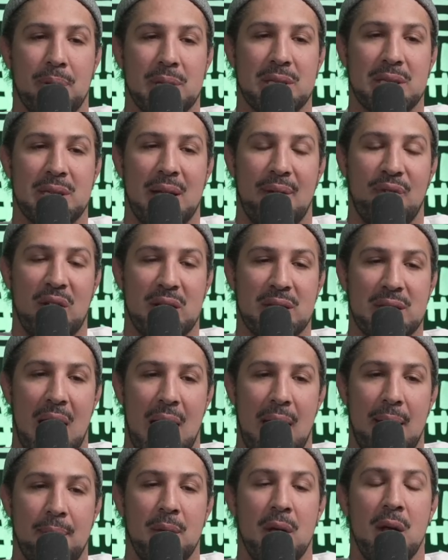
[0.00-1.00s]
Pacific
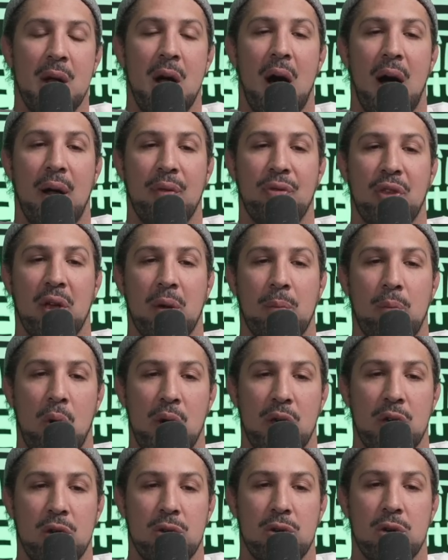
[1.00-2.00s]
time on Thiccc
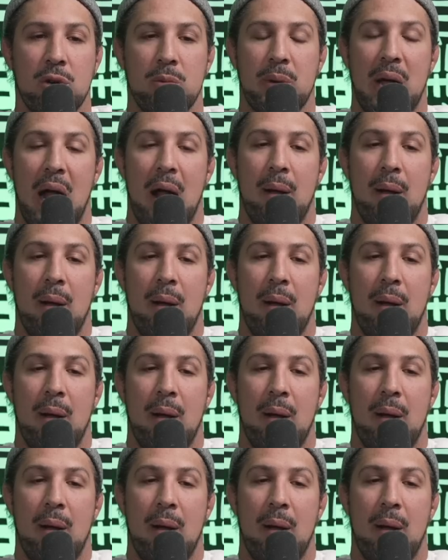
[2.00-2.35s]
Boy YouTube,